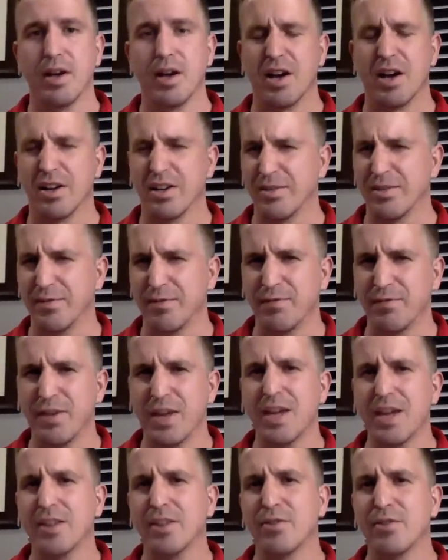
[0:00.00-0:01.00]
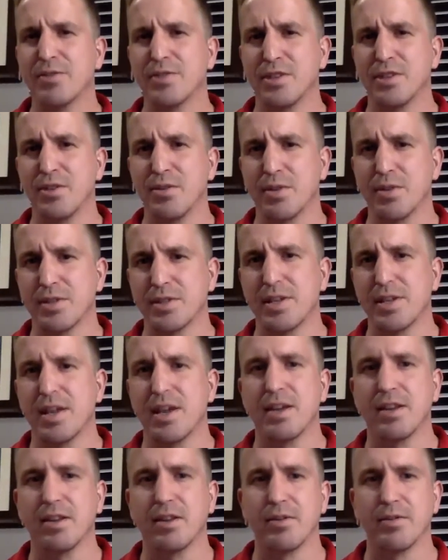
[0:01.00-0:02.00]
And VA loans and
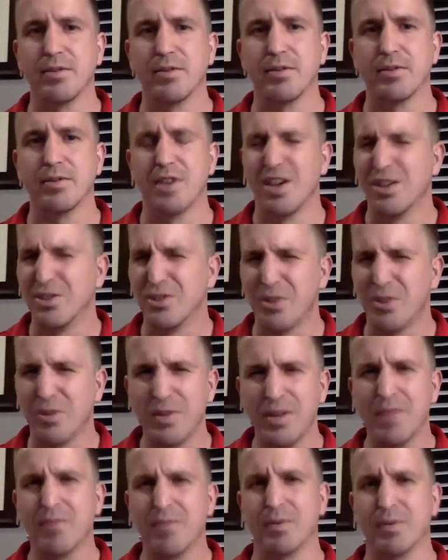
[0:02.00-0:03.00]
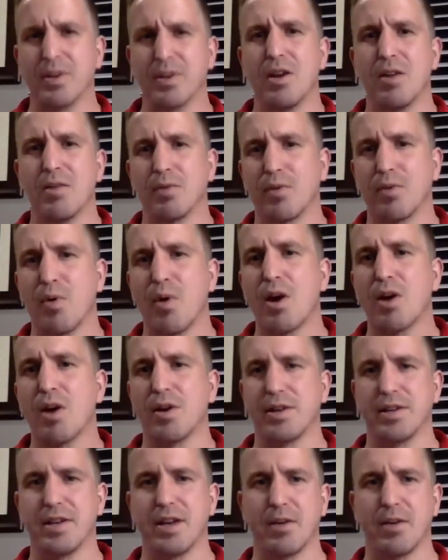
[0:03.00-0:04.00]
USDA loans don't even require
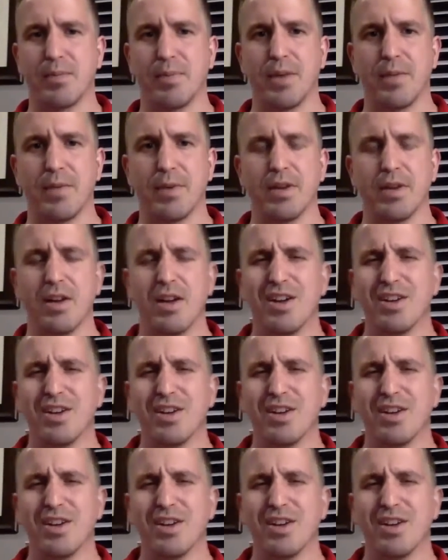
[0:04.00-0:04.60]
a down payment.